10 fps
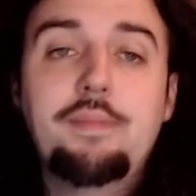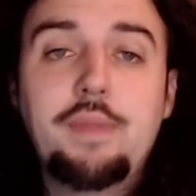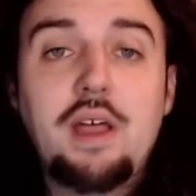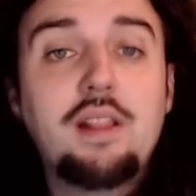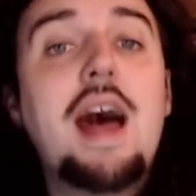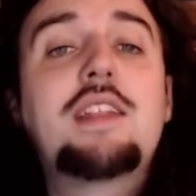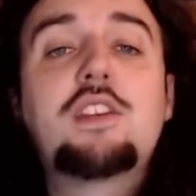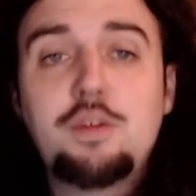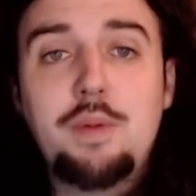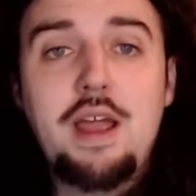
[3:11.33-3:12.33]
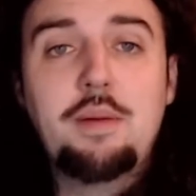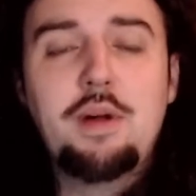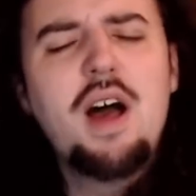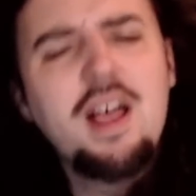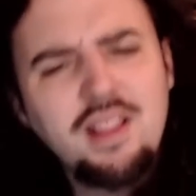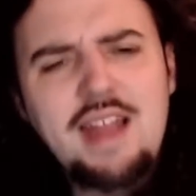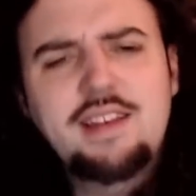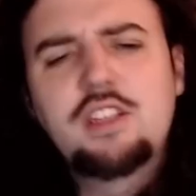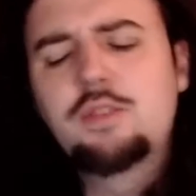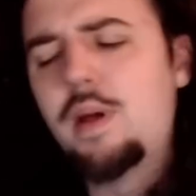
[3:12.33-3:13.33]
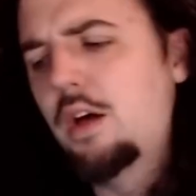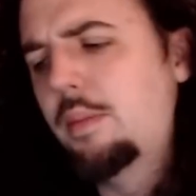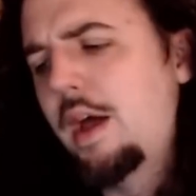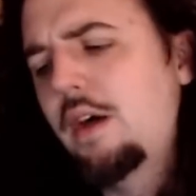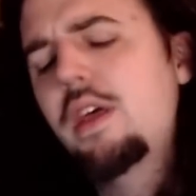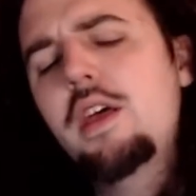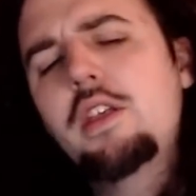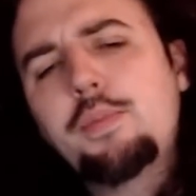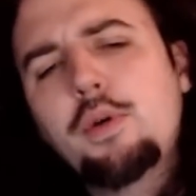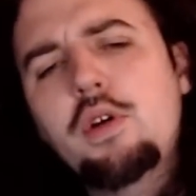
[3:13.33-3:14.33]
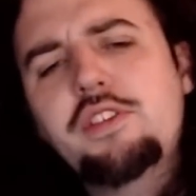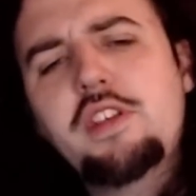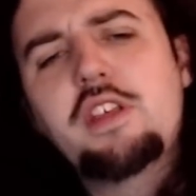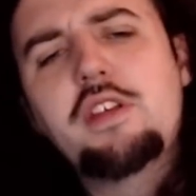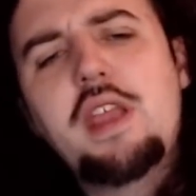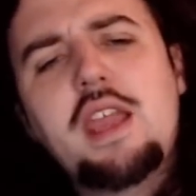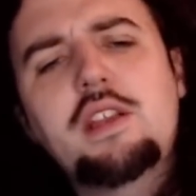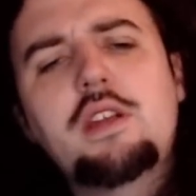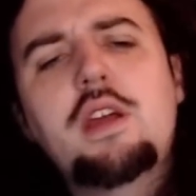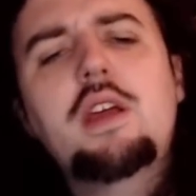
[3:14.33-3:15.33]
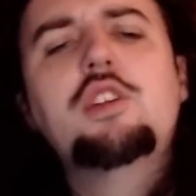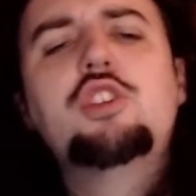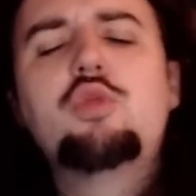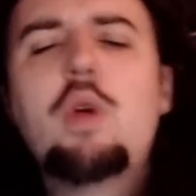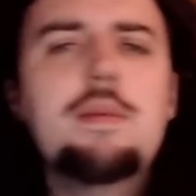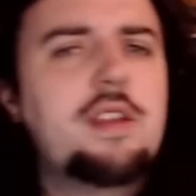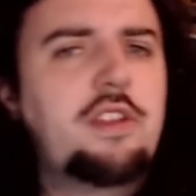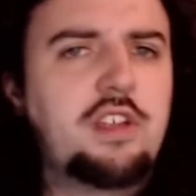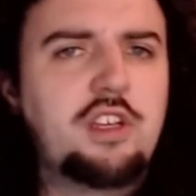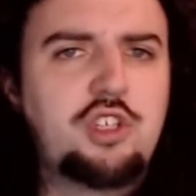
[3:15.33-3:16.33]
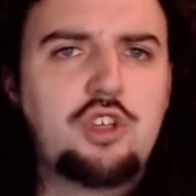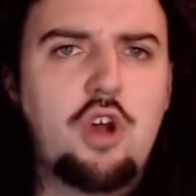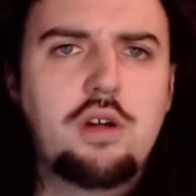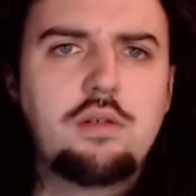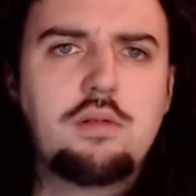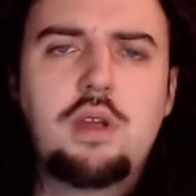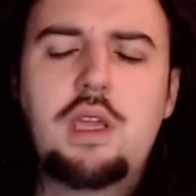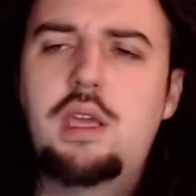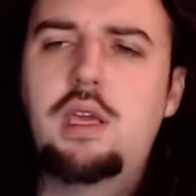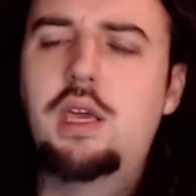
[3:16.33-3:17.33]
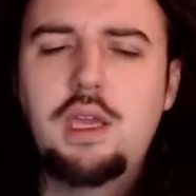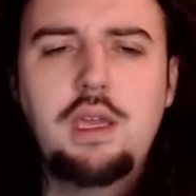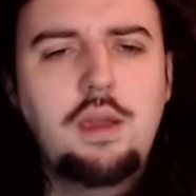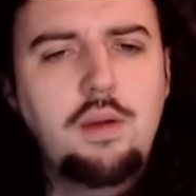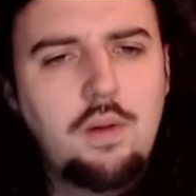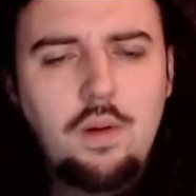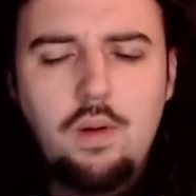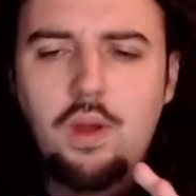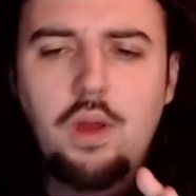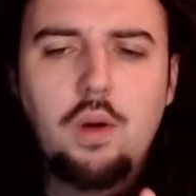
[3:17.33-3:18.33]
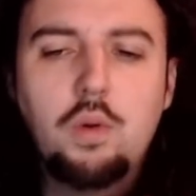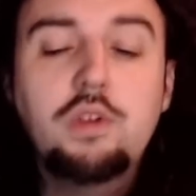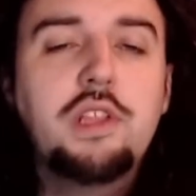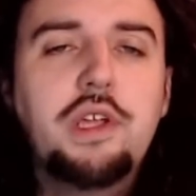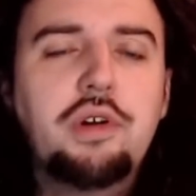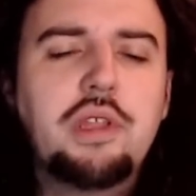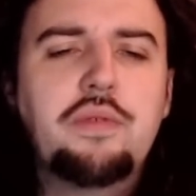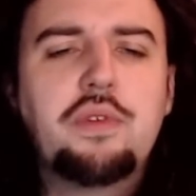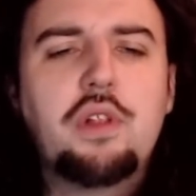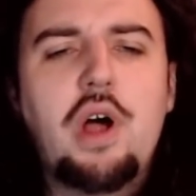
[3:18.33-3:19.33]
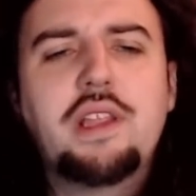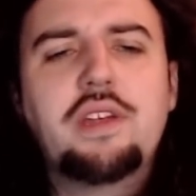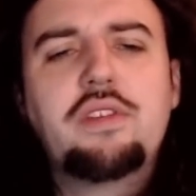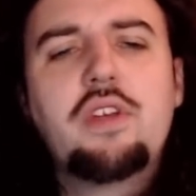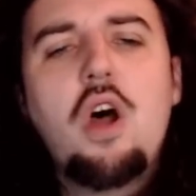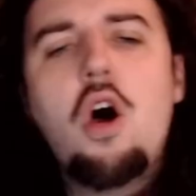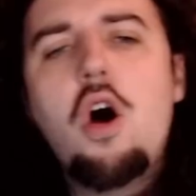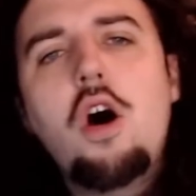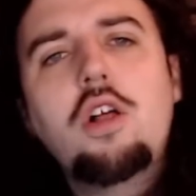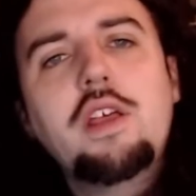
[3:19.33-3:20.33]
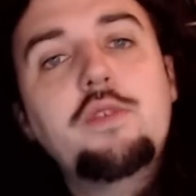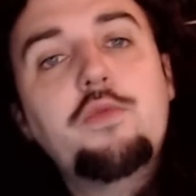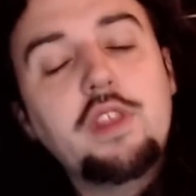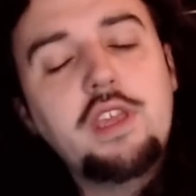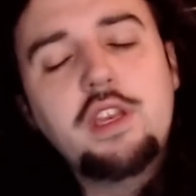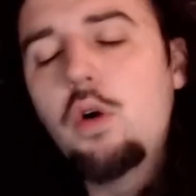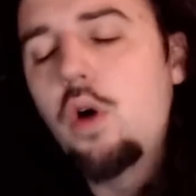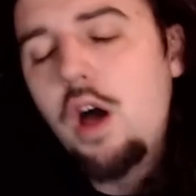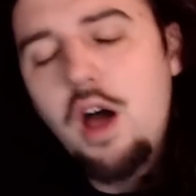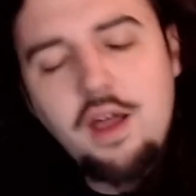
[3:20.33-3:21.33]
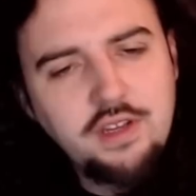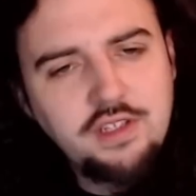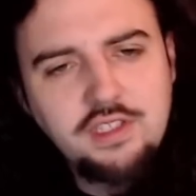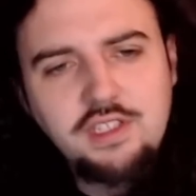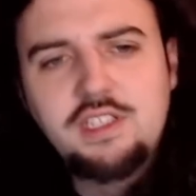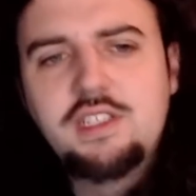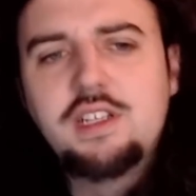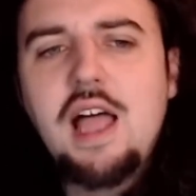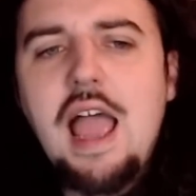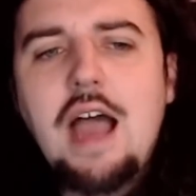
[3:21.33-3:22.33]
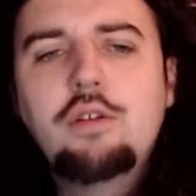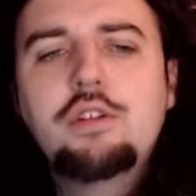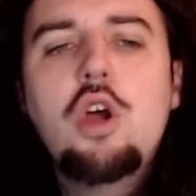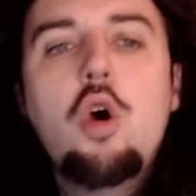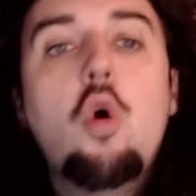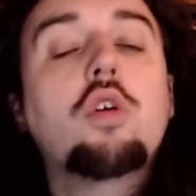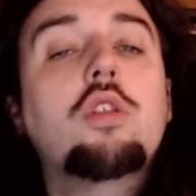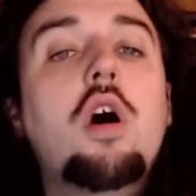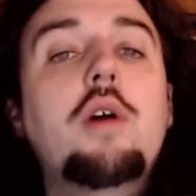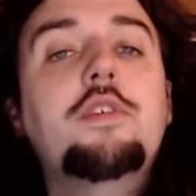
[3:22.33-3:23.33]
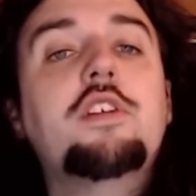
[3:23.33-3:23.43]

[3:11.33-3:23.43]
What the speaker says: a lot to smile about. A lot to smile about. The Bruins, on the other hand, Swayman is going to start. He was literally flawless. Hall and Foligno obviously still out. Orlov is